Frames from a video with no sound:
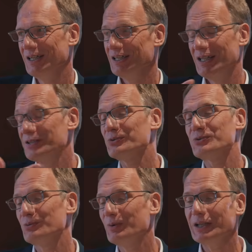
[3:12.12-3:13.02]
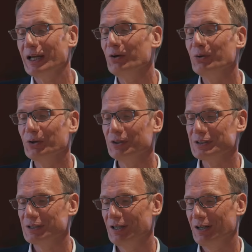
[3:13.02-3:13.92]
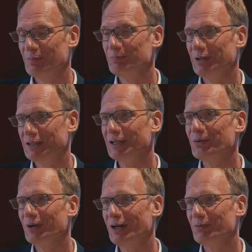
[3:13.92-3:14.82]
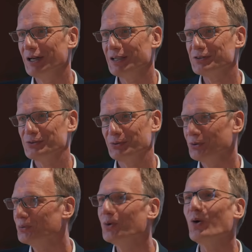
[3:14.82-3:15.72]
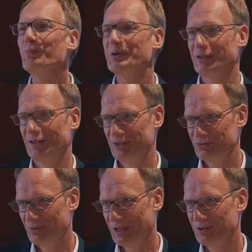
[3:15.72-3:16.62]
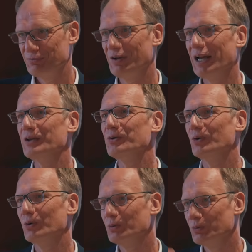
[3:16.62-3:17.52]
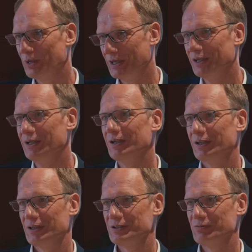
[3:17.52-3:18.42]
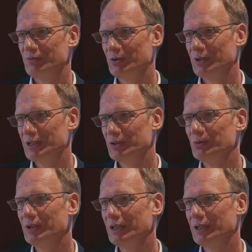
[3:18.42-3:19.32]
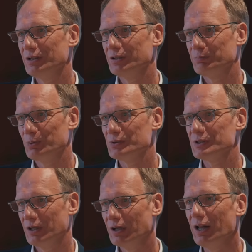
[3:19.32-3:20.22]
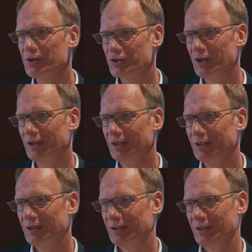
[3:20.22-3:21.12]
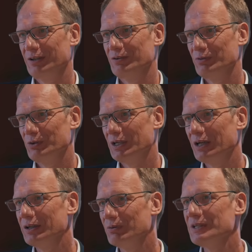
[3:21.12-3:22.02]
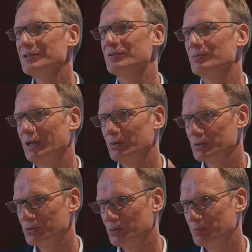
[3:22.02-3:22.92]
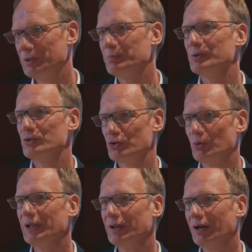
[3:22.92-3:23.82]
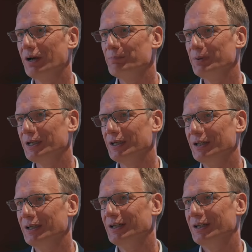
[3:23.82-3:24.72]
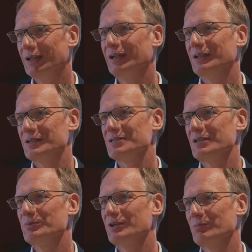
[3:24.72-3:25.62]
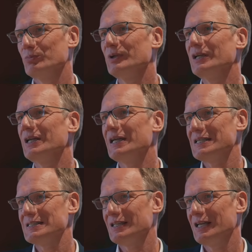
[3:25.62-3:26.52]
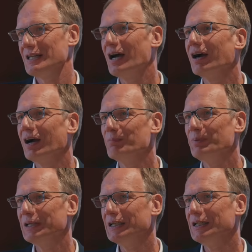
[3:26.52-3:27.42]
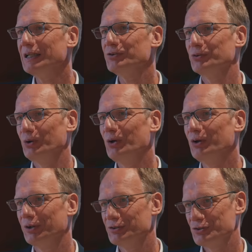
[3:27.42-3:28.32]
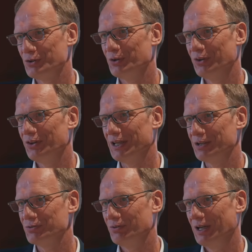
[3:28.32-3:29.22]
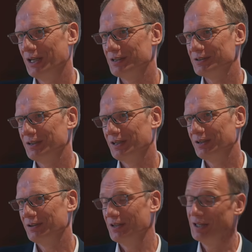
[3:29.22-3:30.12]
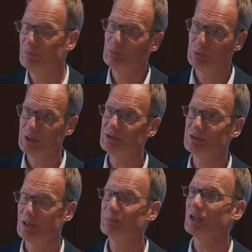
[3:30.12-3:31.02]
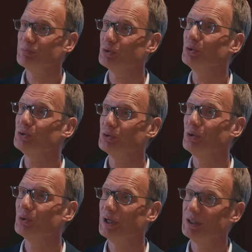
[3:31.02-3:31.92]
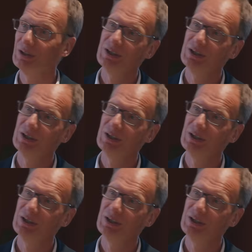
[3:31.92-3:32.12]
that's also what I learned at Nikola, right? So don't copy things, right? Find your own way. There's a very unique Polestar culture. There are very clear reasons why also people join the company. And at the same time, we as a young company need to learn certain things, right? And therefore, it's sometimes good to look at